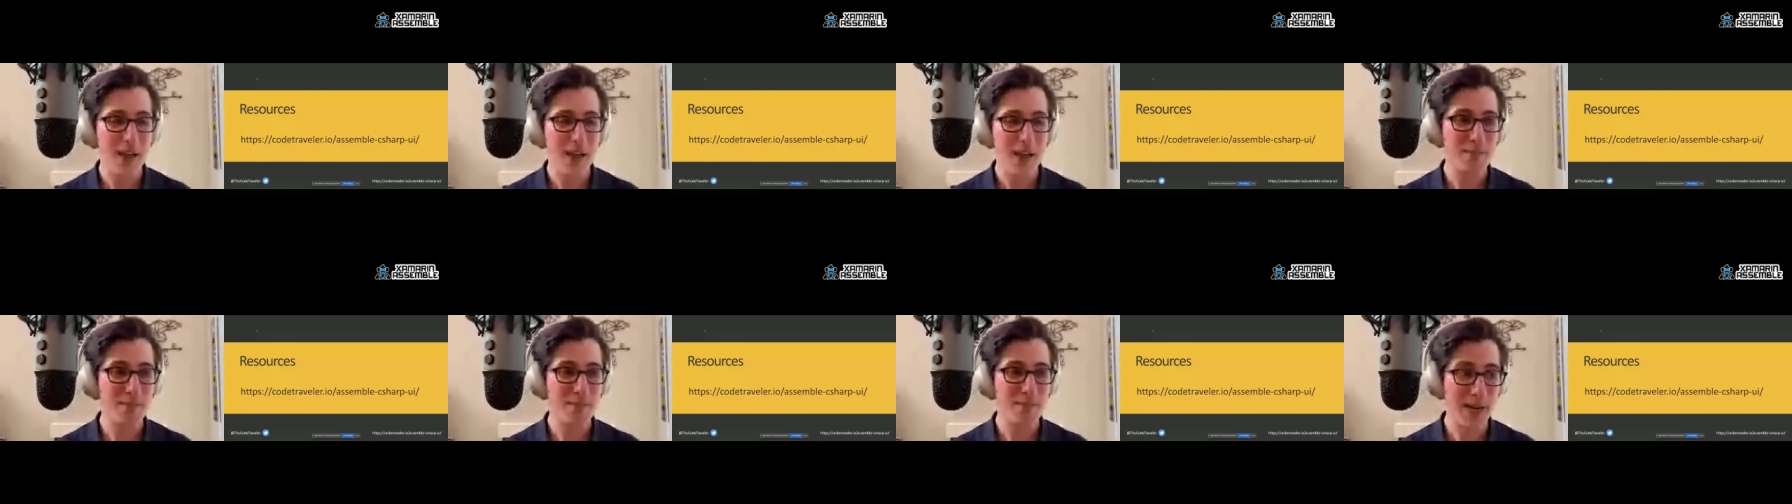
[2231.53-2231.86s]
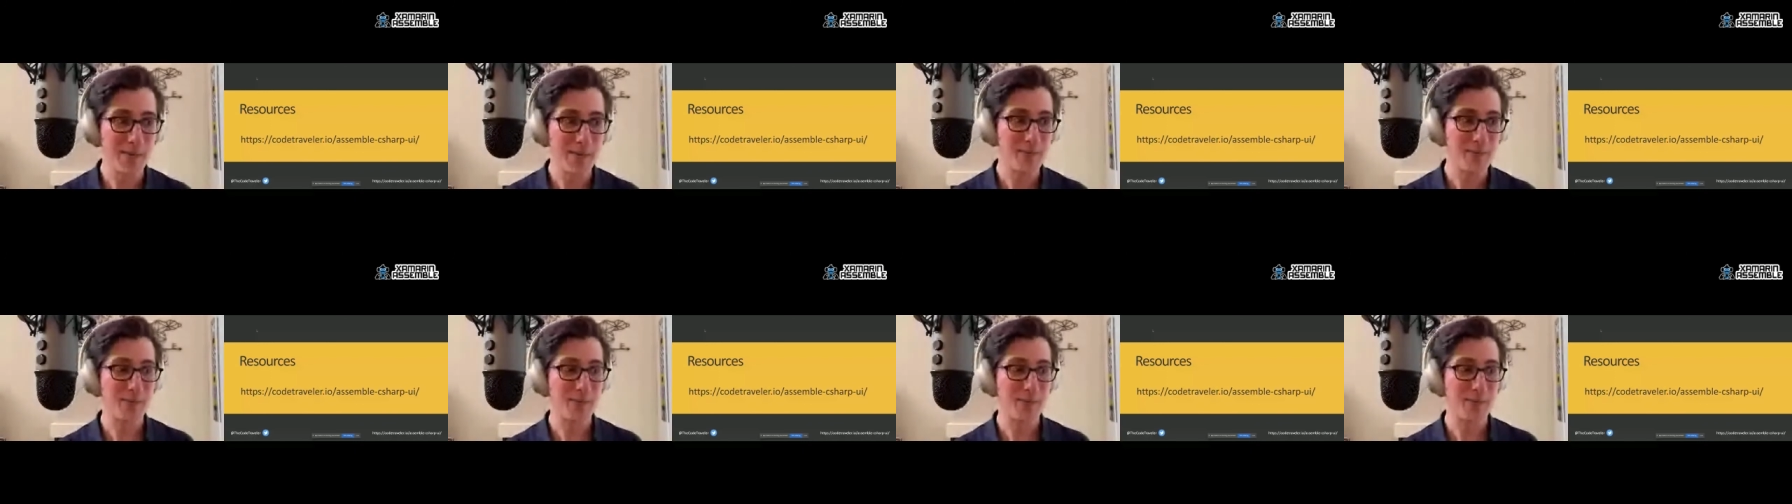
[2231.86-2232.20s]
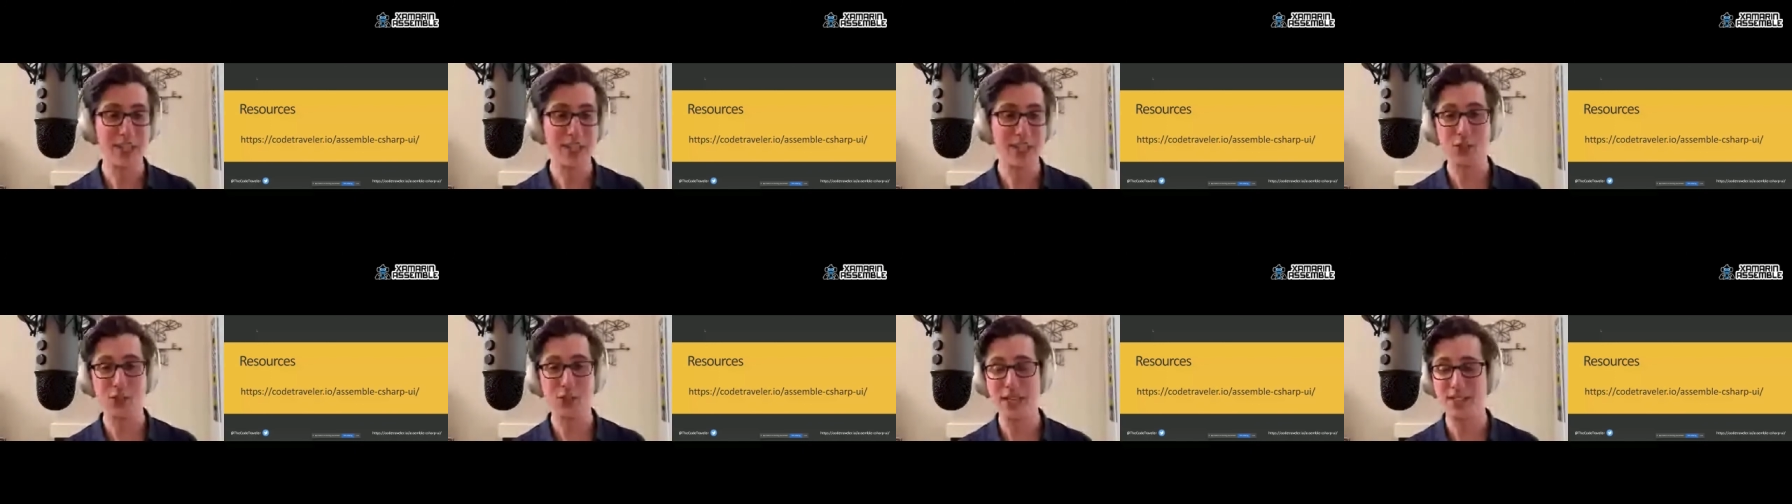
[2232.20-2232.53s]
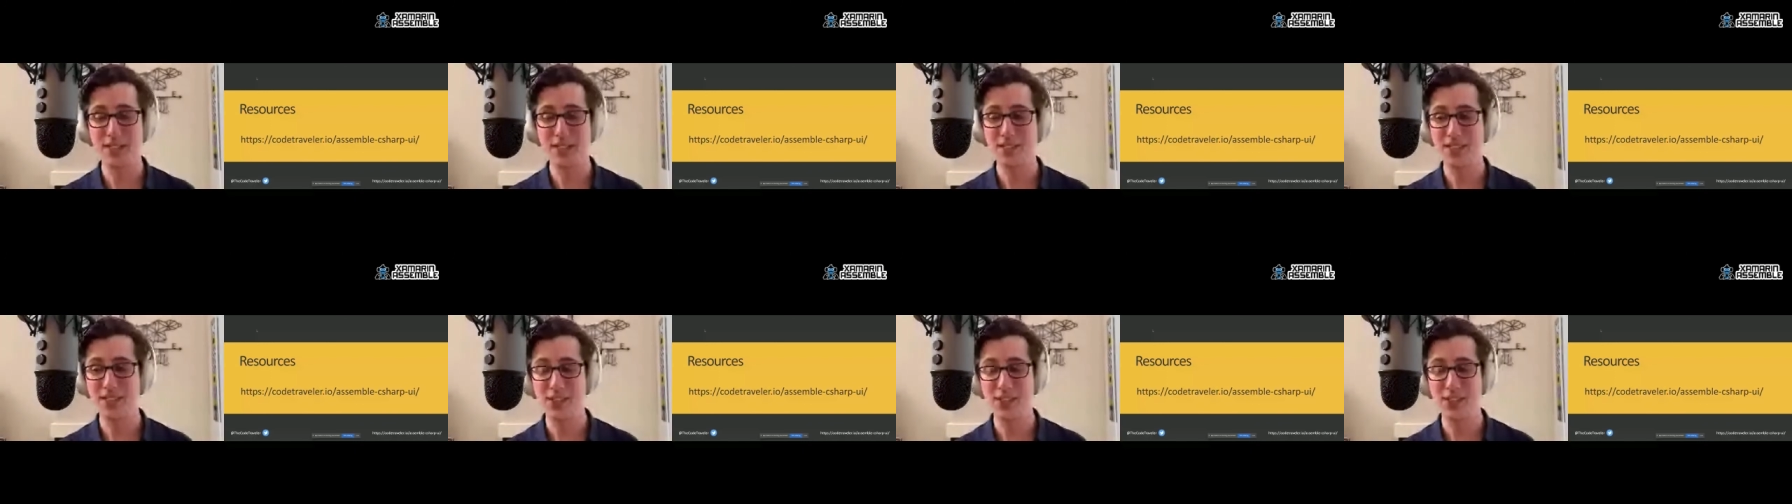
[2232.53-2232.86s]
But Git
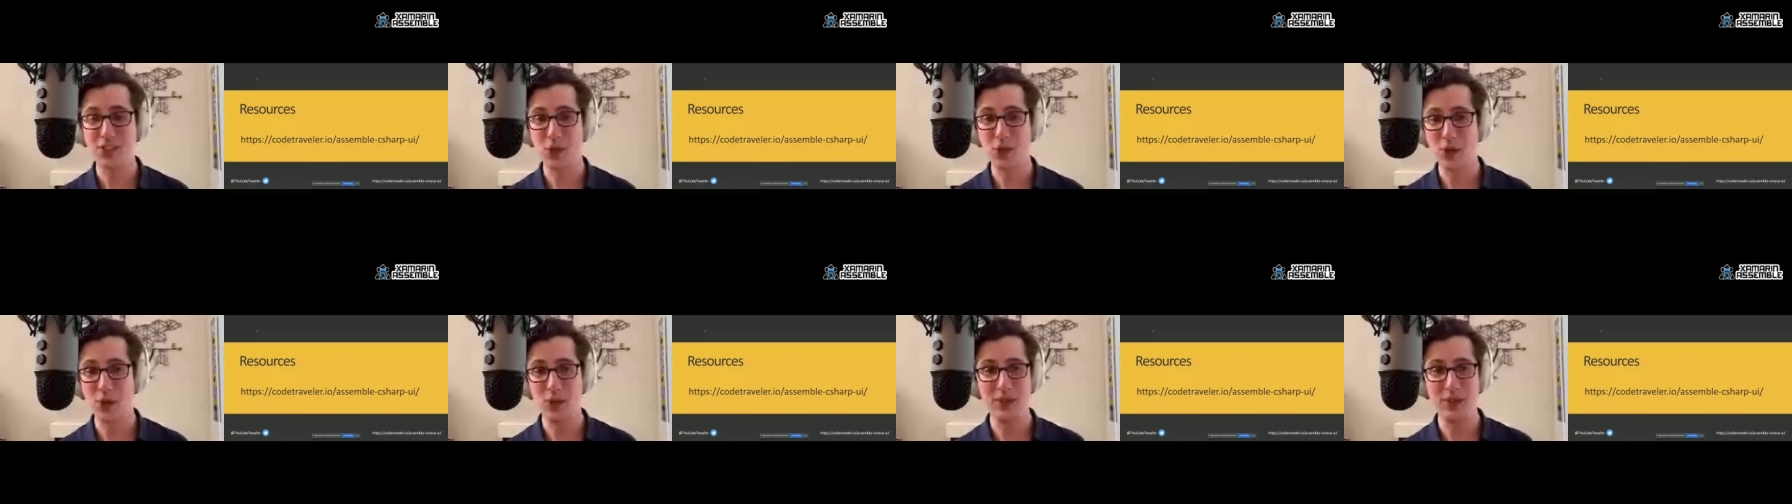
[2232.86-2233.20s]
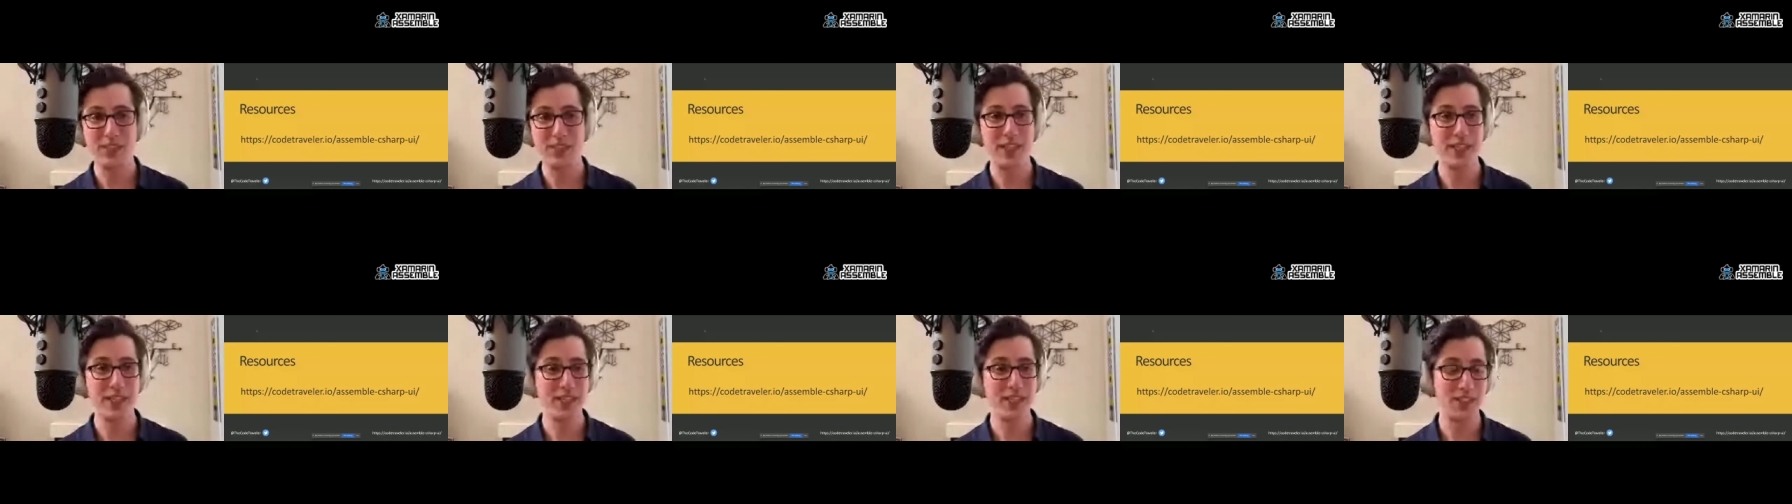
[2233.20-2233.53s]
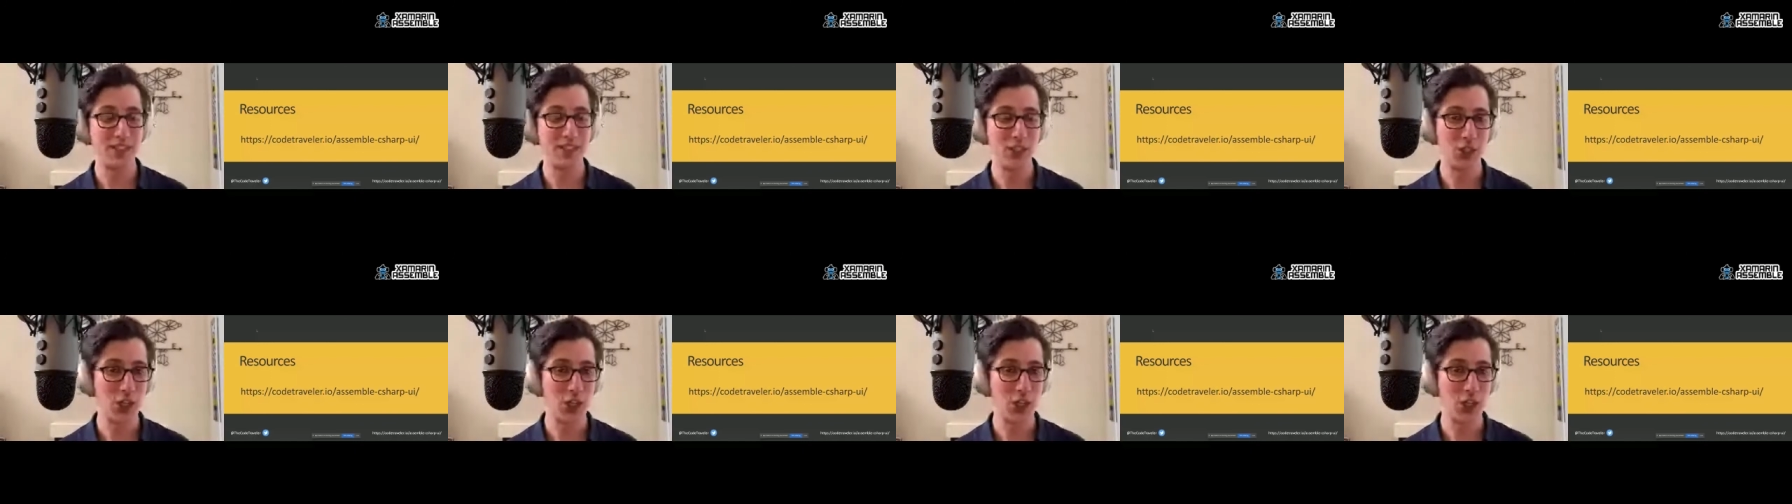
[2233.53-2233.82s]
Trends is totally done in C#.